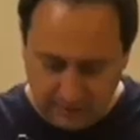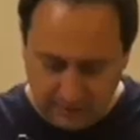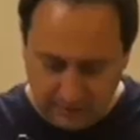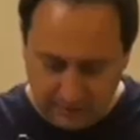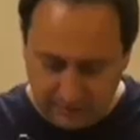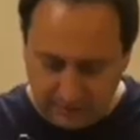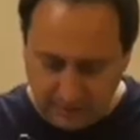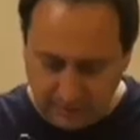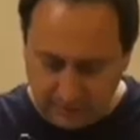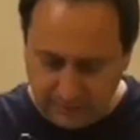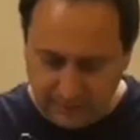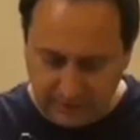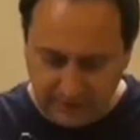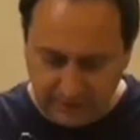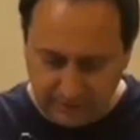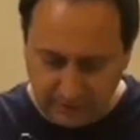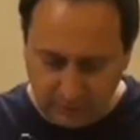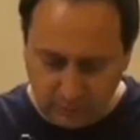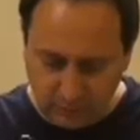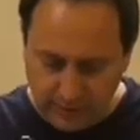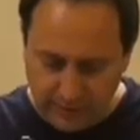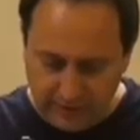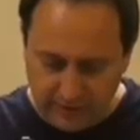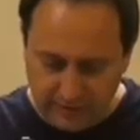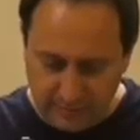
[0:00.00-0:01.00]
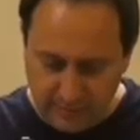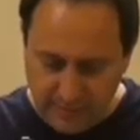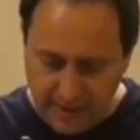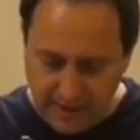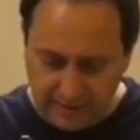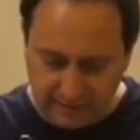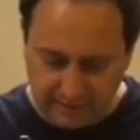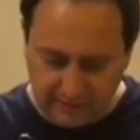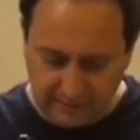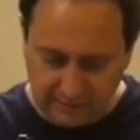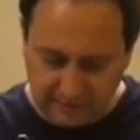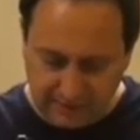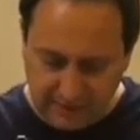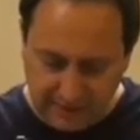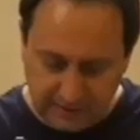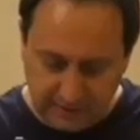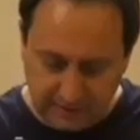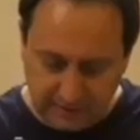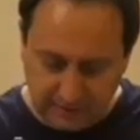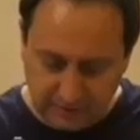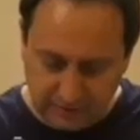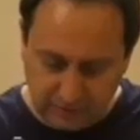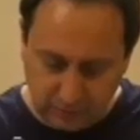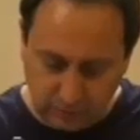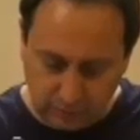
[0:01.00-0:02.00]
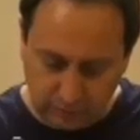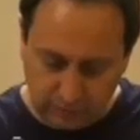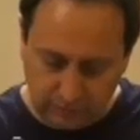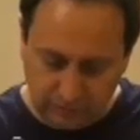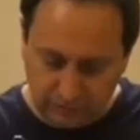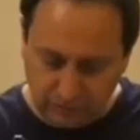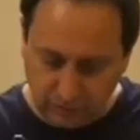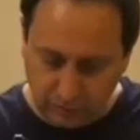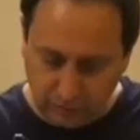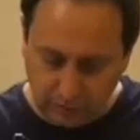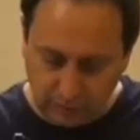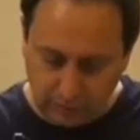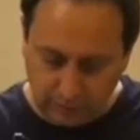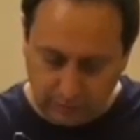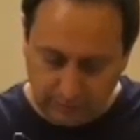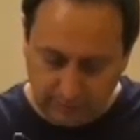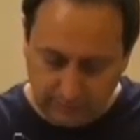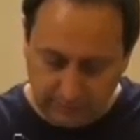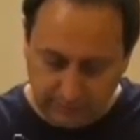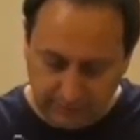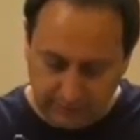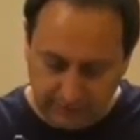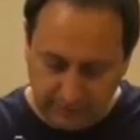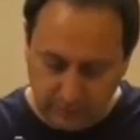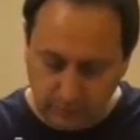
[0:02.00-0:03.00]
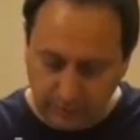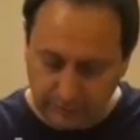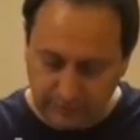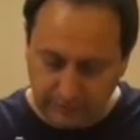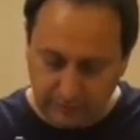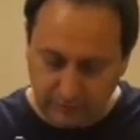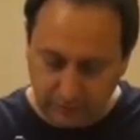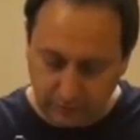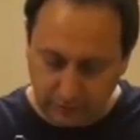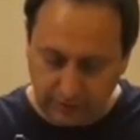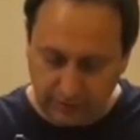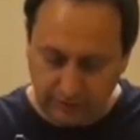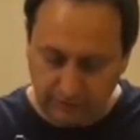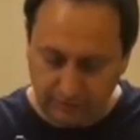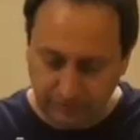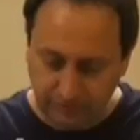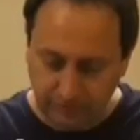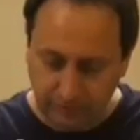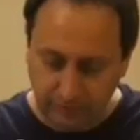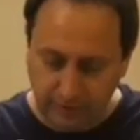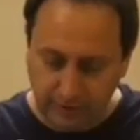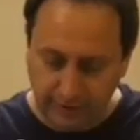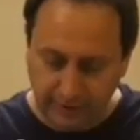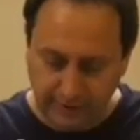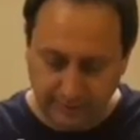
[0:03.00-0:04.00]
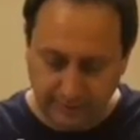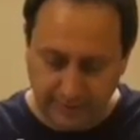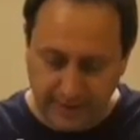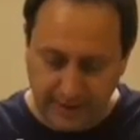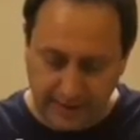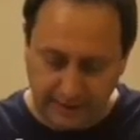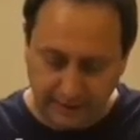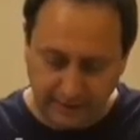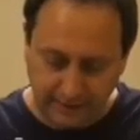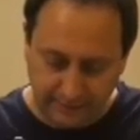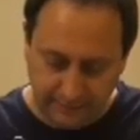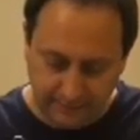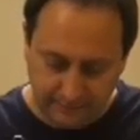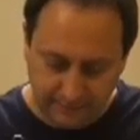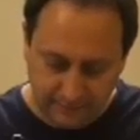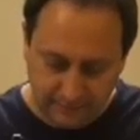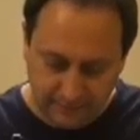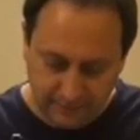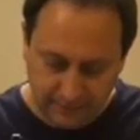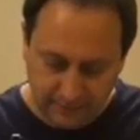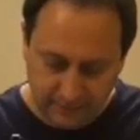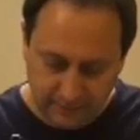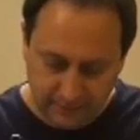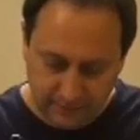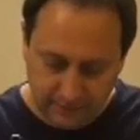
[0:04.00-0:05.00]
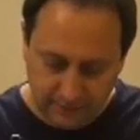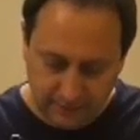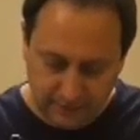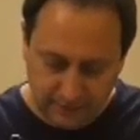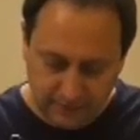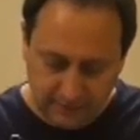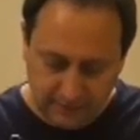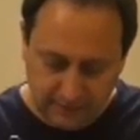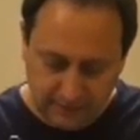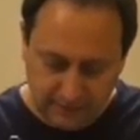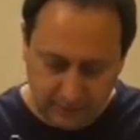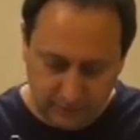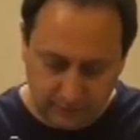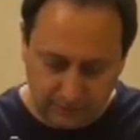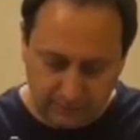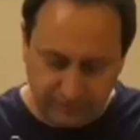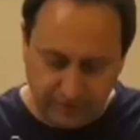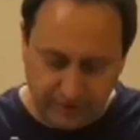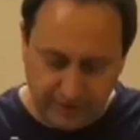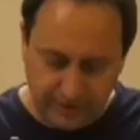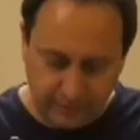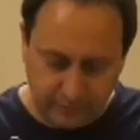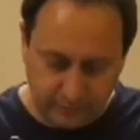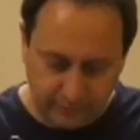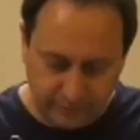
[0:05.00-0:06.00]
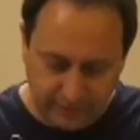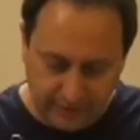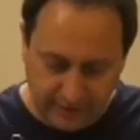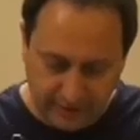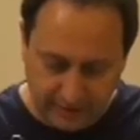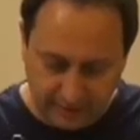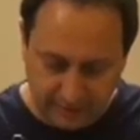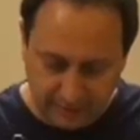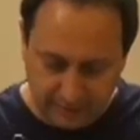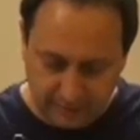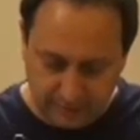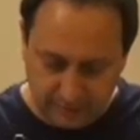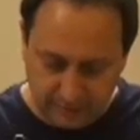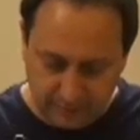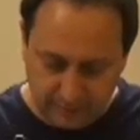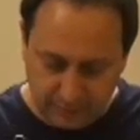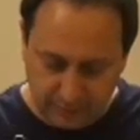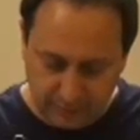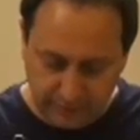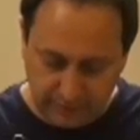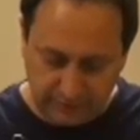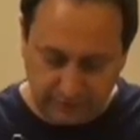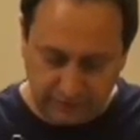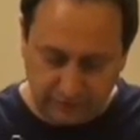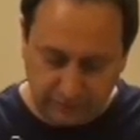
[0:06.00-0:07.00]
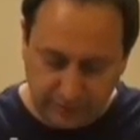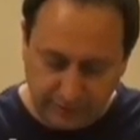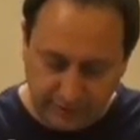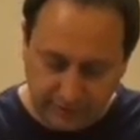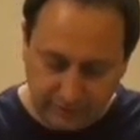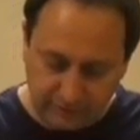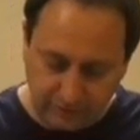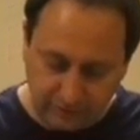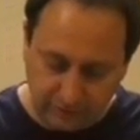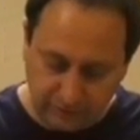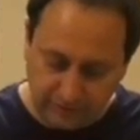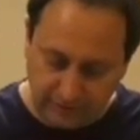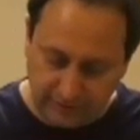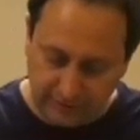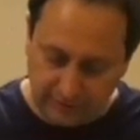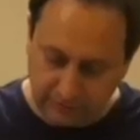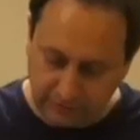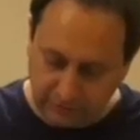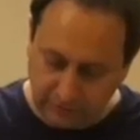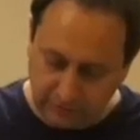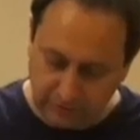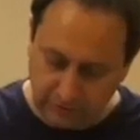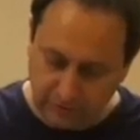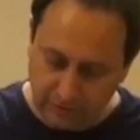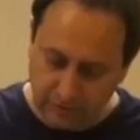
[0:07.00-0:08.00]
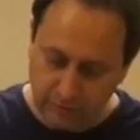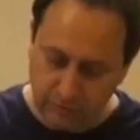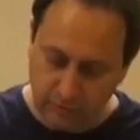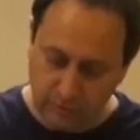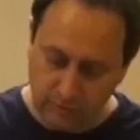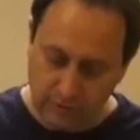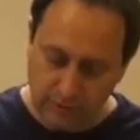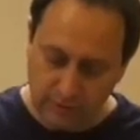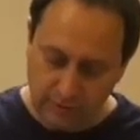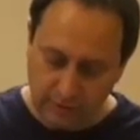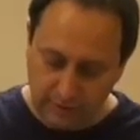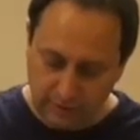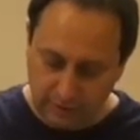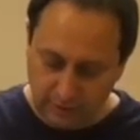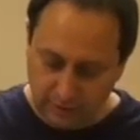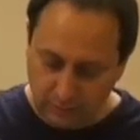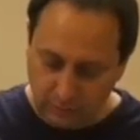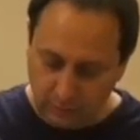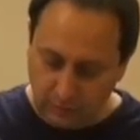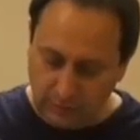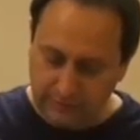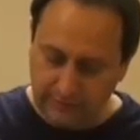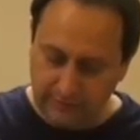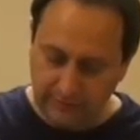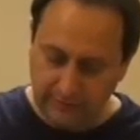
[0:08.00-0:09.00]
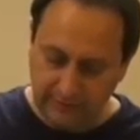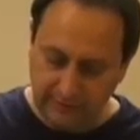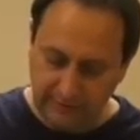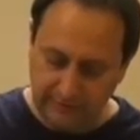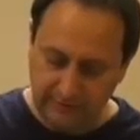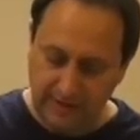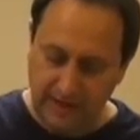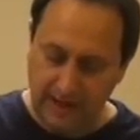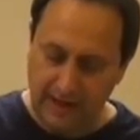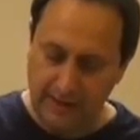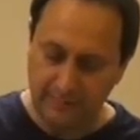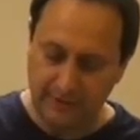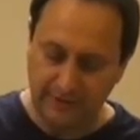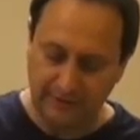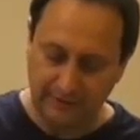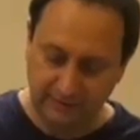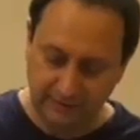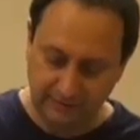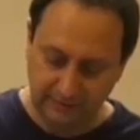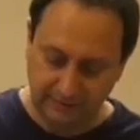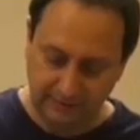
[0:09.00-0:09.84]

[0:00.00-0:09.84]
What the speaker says: Something in the way the man said it told Joel he wasn't looking for a ride back. He was fine with that. Putting strangers in his canoe wasn't his habit.